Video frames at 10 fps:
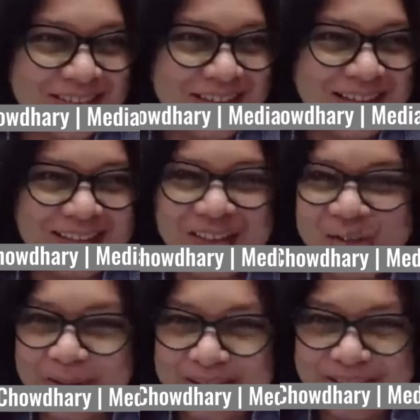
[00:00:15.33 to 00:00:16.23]
18,
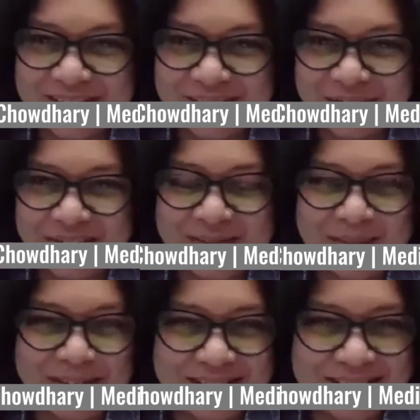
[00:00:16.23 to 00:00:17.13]
20 years of
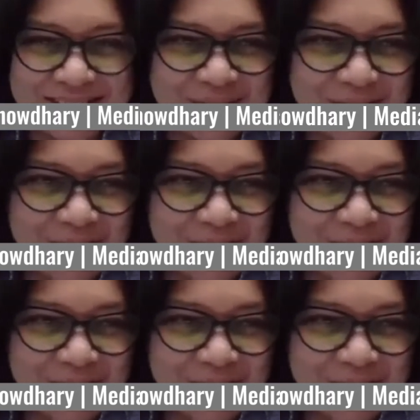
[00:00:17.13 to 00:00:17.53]
experience,